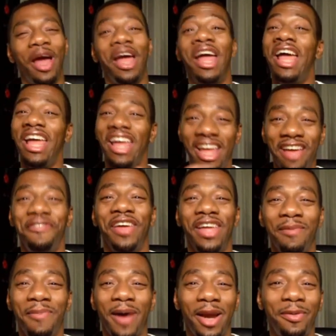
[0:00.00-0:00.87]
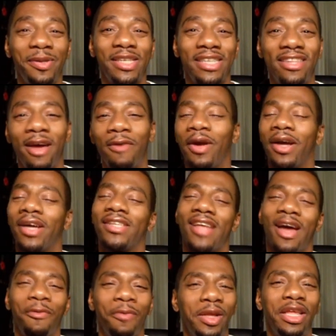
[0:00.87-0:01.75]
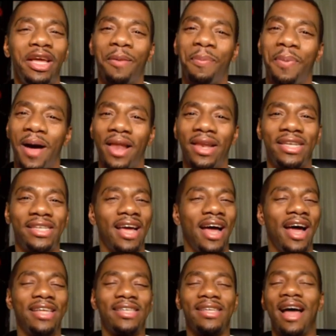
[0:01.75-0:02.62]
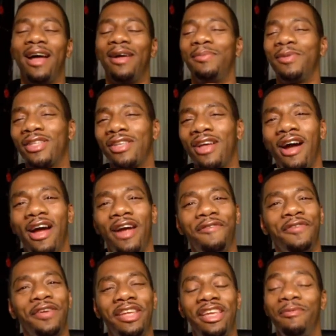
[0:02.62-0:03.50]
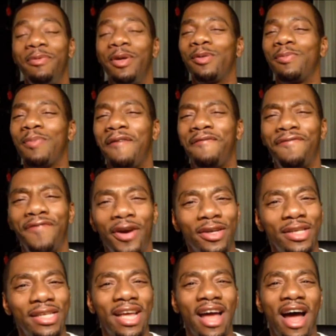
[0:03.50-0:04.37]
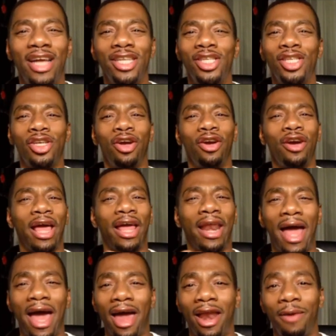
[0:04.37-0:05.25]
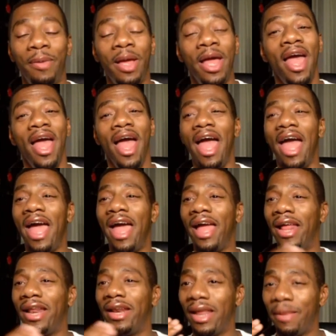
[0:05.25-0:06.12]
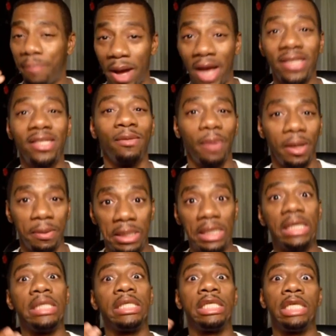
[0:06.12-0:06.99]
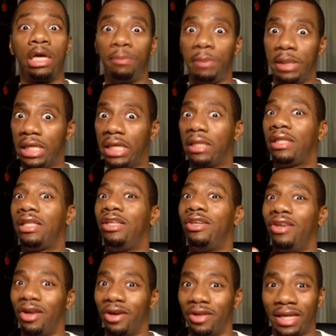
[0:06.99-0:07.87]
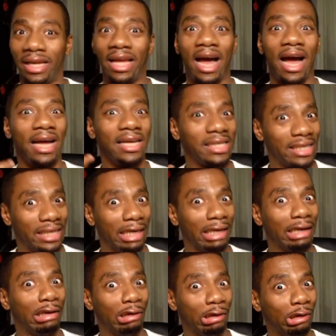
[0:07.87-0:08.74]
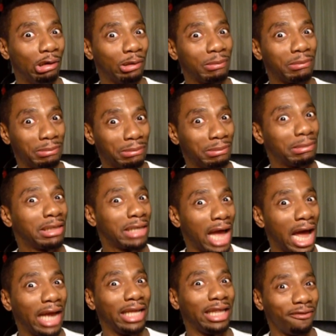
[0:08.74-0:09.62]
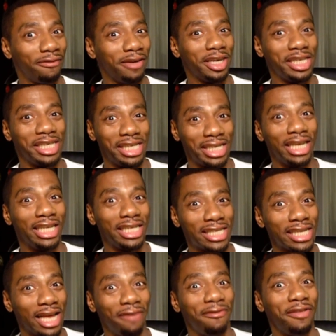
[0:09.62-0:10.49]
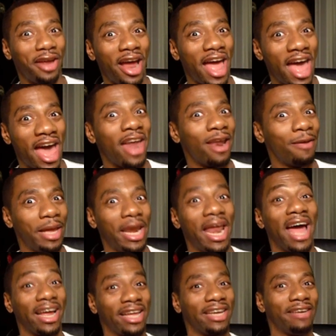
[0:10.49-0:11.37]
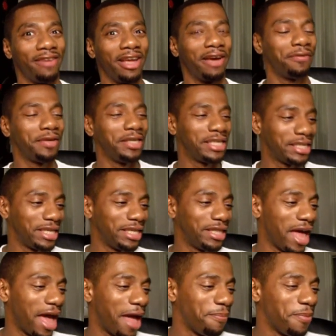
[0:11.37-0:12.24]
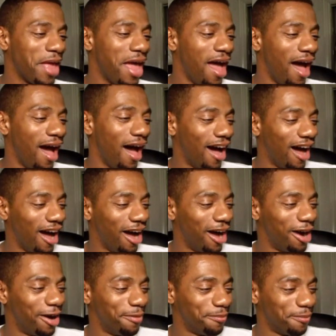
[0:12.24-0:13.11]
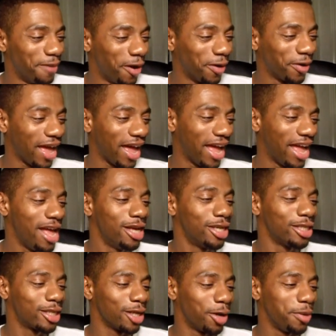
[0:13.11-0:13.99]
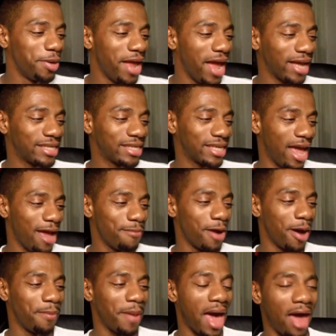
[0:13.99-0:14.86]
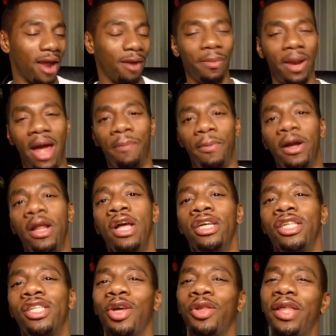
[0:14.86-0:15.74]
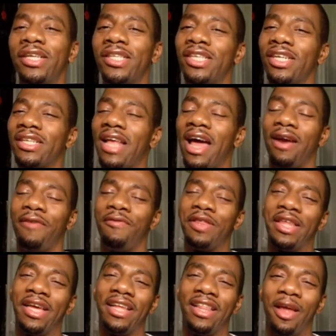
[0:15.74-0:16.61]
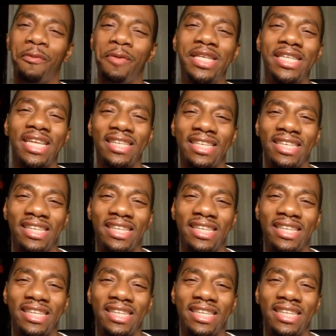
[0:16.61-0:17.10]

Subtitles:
But anyway, if anybody was in that record, I really apologize. I am sorry. Forgive me. It was my first concert at Adam. And Pasta Baby did tell me that, the guys get a little tight. They're very jealous of their Adam, and I can definitely see that. Okay, so next came up Adam Lambert. So they took down everything.